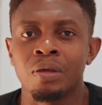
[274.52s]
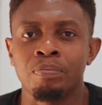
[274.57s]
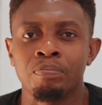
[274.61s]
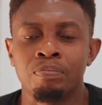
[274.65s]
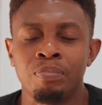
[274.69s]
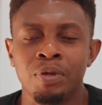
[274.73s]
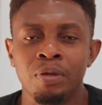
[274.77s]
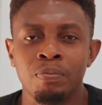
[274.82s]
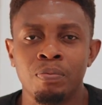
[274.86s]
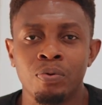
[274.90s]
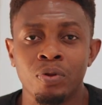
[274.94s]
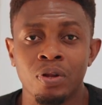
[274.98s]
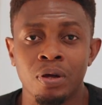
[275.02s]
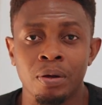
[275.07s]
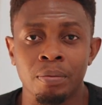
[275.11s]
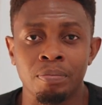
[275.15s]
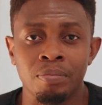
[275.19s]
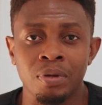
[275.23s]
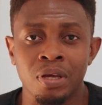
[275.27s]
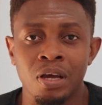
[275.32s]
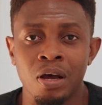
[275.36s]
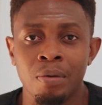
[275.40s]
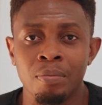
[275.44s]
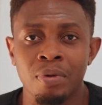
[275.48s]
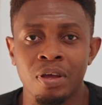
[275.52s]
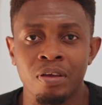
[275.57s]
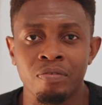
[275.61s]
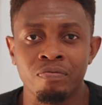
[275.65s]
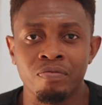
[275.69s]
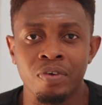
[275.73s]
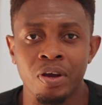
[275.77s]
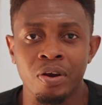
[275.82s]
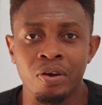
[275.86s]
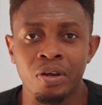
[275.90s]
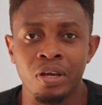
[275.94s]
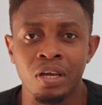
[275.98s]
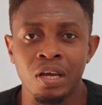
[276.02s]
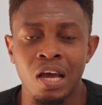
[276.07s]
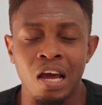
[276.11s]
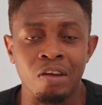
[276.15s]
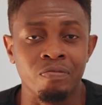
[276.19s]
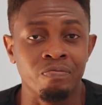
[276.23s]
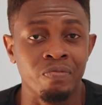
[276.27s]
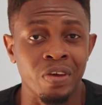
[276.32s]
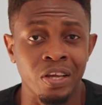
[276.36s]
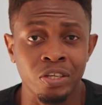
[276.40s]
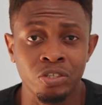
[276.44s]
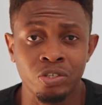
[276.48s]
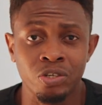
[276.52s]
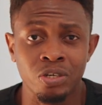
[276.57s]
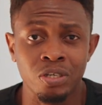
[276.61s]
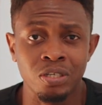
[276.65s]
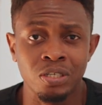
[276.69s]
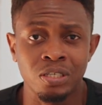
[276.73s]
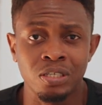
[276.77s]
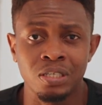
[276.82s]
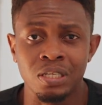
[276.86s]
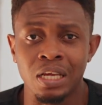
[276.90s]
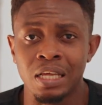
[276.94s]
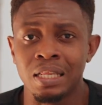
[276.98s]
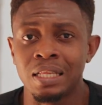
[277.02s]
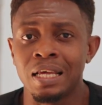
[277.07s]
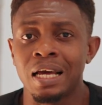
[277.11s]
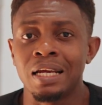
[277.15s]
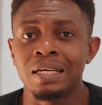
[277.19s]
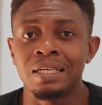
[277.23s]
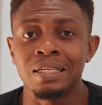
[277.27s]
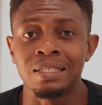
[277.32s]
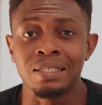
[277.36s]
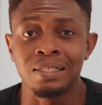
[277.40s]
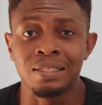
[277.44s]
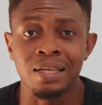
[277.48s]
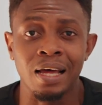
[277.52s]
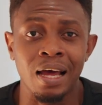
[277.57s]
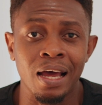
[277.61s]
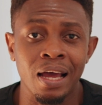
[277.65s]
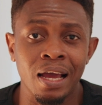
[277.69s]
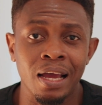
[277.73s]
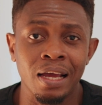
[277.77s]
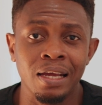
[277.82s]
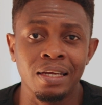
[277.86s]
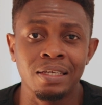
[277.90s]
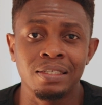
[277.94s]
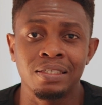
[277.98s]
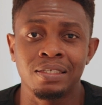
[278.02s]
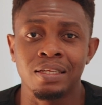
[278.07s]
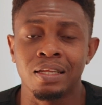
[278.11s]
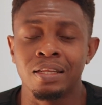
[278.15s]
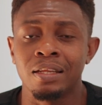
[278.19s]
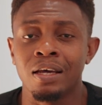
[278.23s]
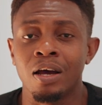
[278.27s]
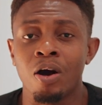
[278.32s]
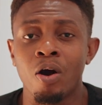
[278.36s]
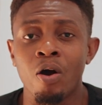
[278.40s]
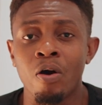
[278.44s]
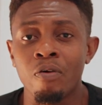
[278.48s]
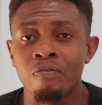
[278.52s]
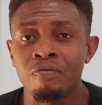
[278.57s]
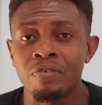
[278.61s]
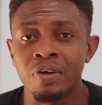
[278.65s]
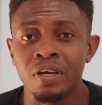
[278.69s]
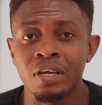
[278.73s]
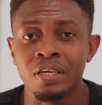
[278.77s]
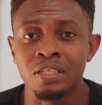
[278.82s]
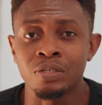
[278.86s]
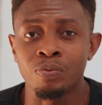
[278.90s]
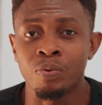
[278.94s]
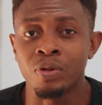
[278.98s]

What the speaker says: people are becoming very adventurous in their designs and their offers,